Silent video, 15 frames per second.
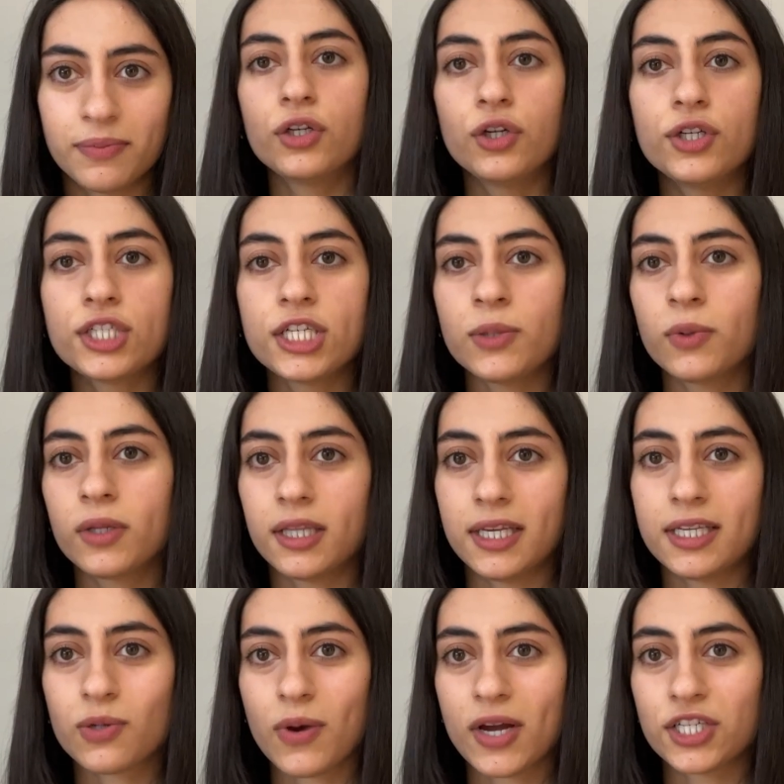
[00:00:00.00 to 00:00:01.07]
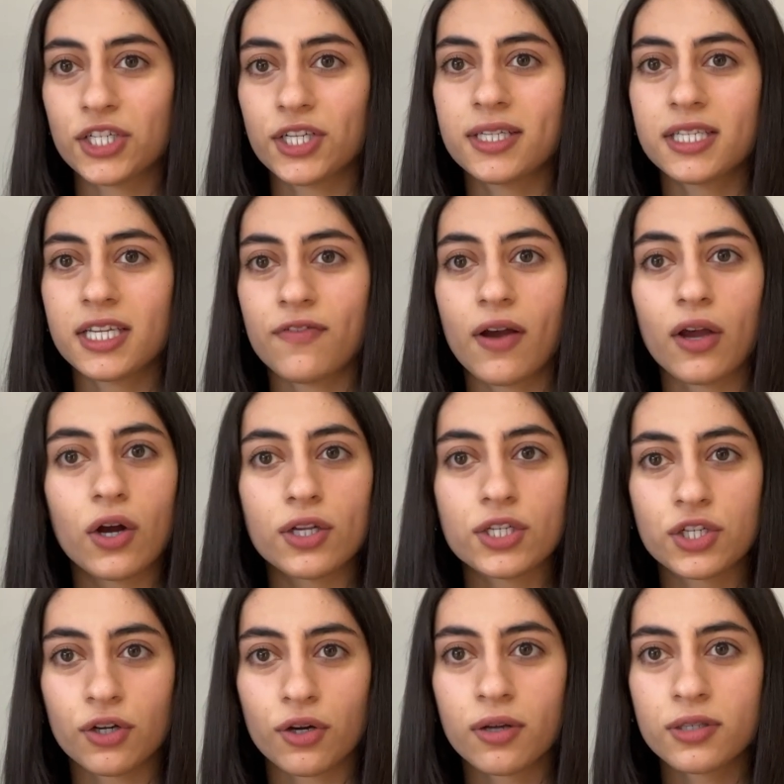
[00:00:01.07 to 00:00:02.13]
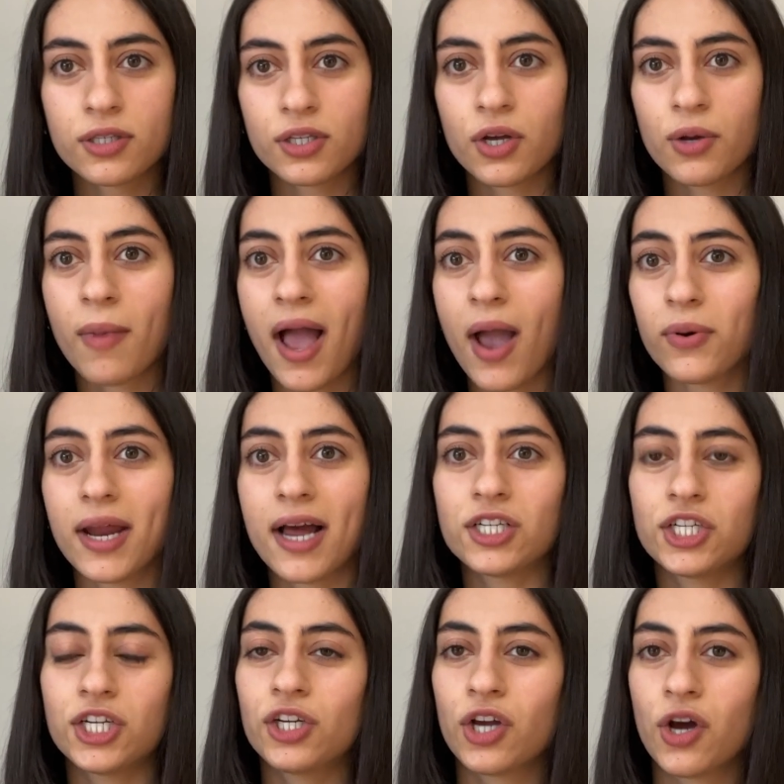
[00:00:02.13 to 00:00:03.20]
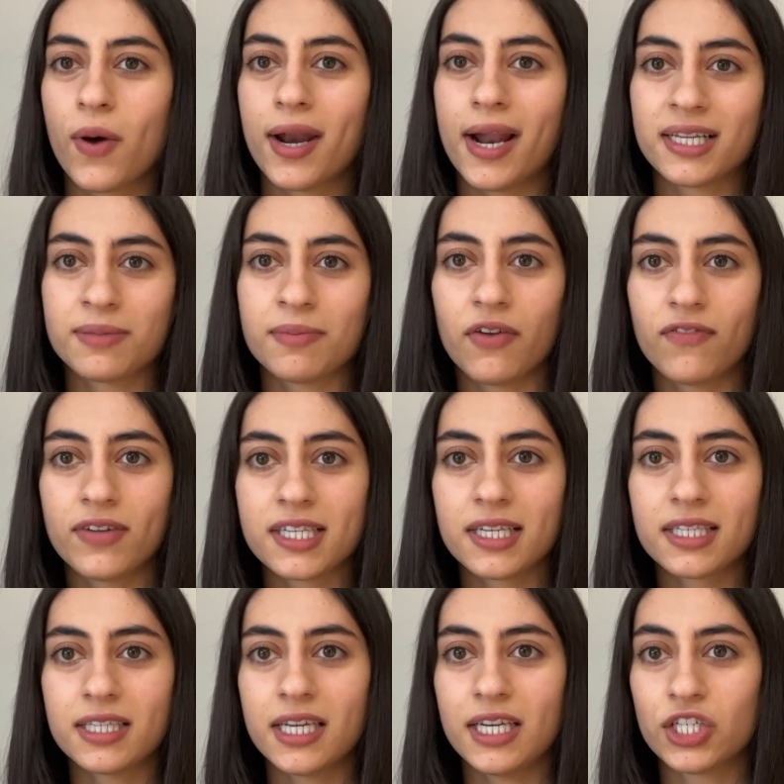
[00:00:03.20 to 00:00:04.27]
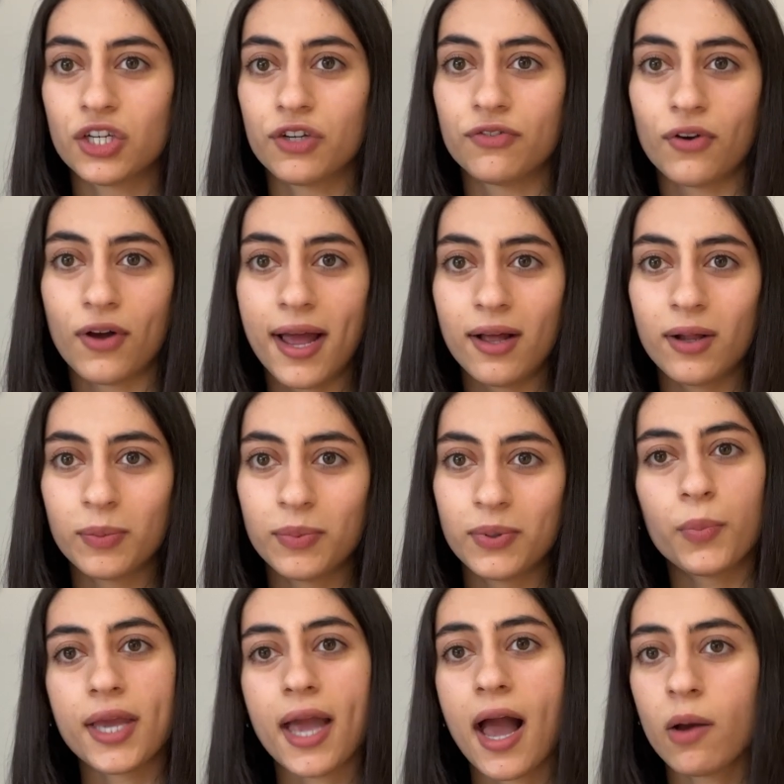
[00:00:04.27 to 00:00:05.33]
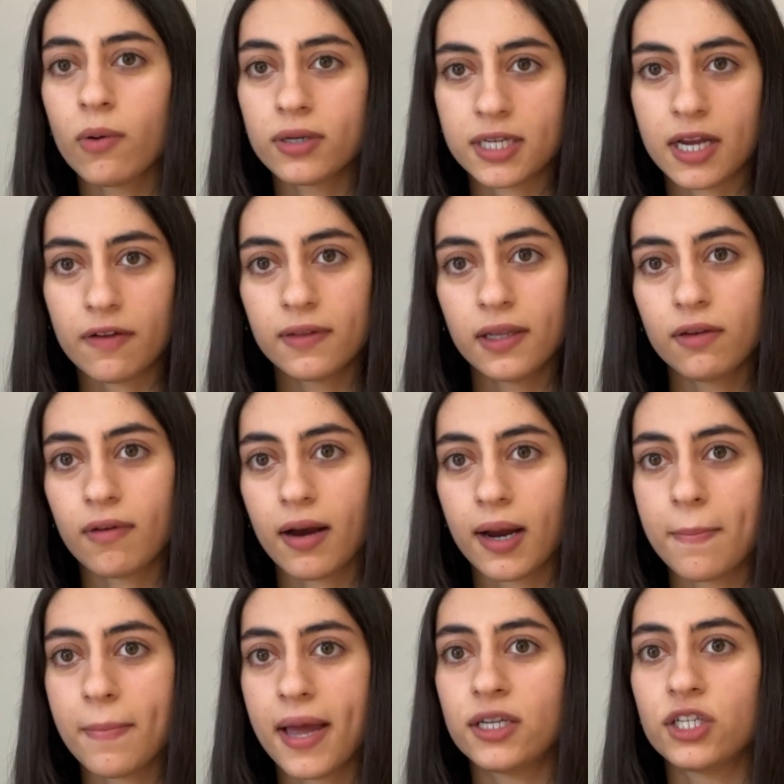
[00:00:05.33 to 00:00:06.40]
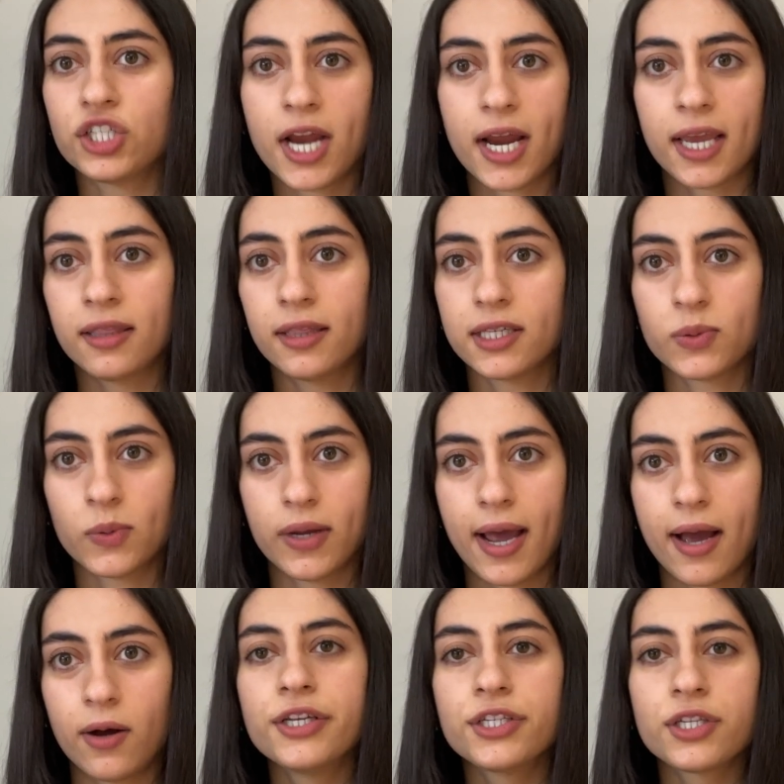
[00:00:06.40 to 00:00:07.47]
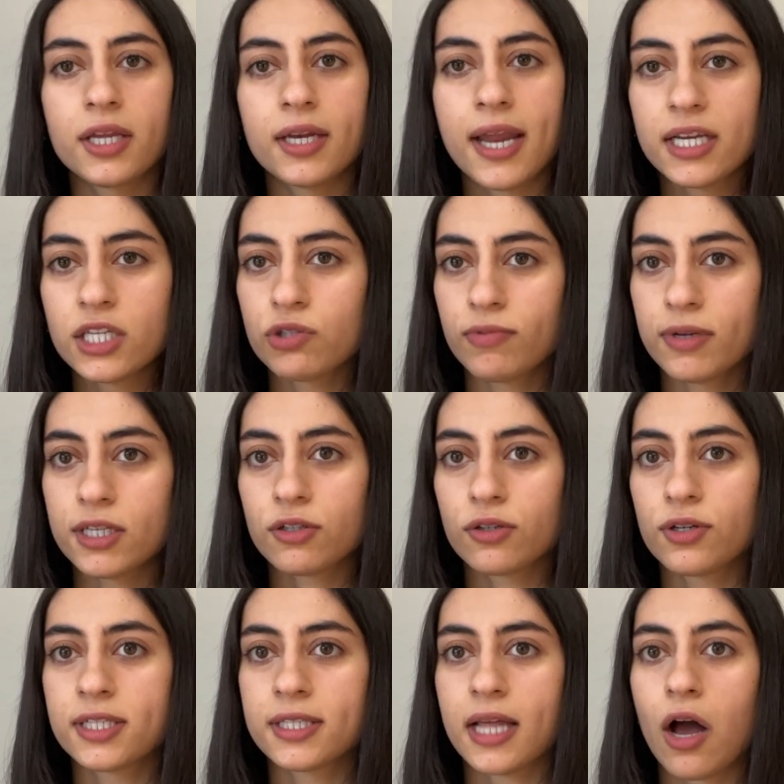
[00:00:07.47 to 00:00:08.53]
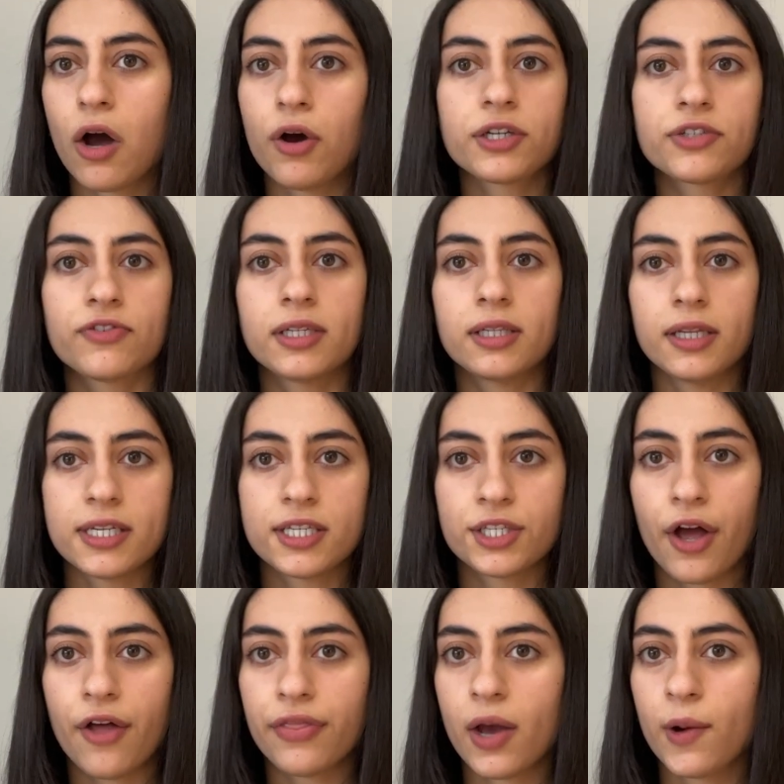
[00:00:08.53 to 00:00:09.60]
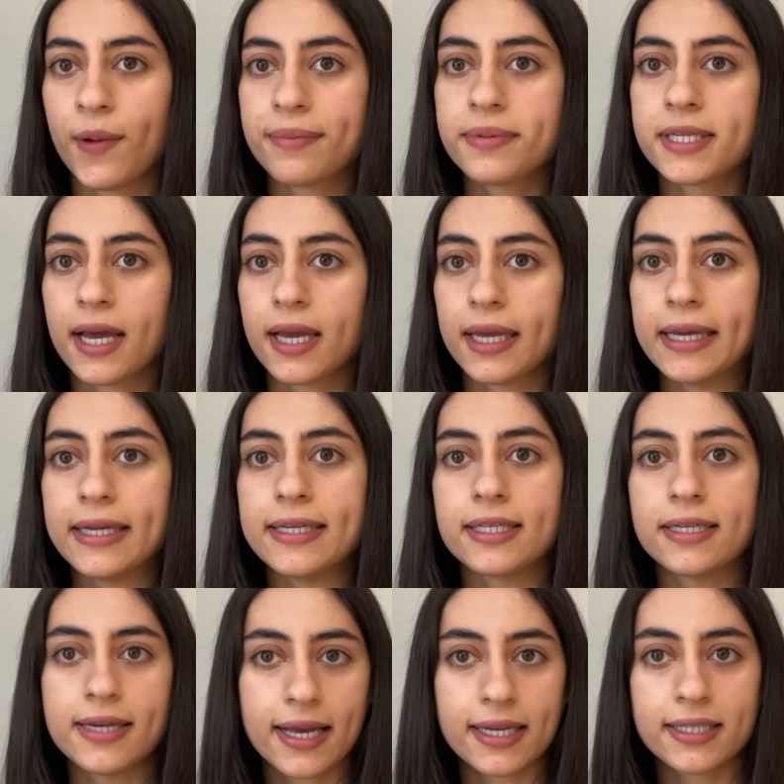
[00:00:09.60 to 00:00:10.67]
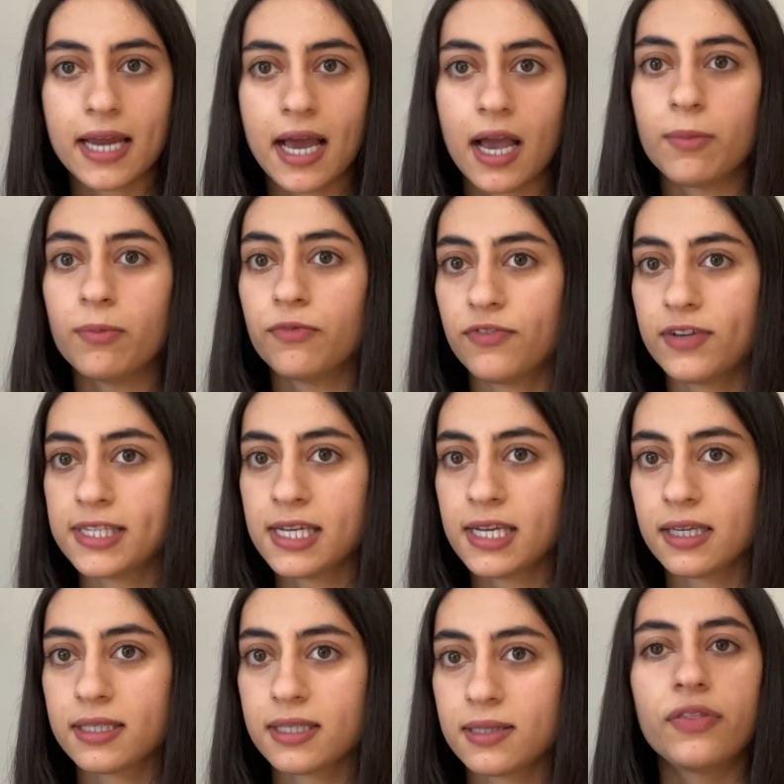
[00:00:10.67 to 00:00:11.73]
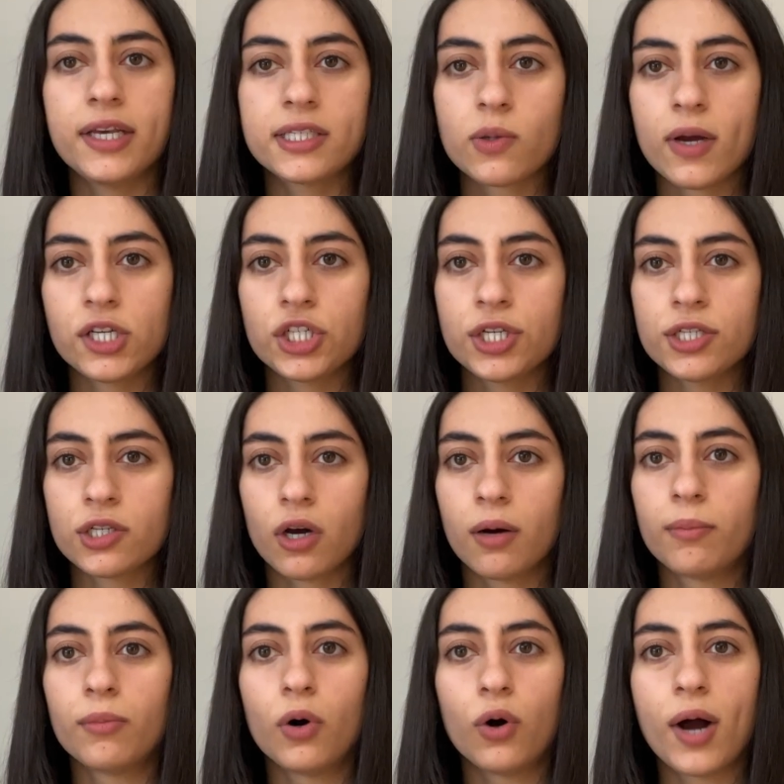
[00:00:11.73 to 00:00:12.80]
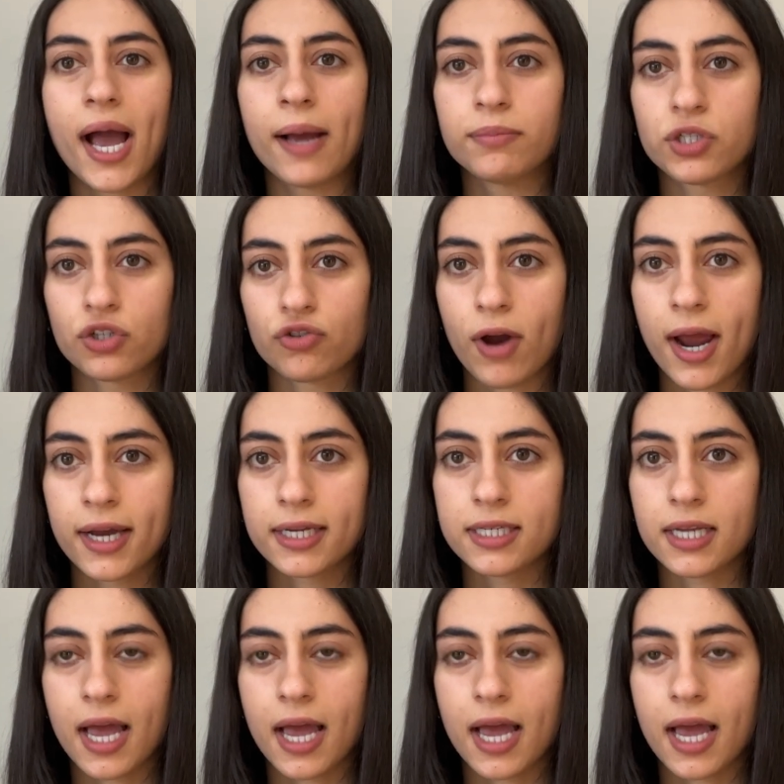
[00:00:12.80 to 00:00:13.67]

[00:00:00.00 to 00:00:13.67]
Usually with these questions, if I got stuck on some, I would actually go and ask my physics teacher for help. But yeah, I would definitely recommend checking this one out. So the next resource that Oxford lists on their website is Next Time Physics. These questions are more abstract.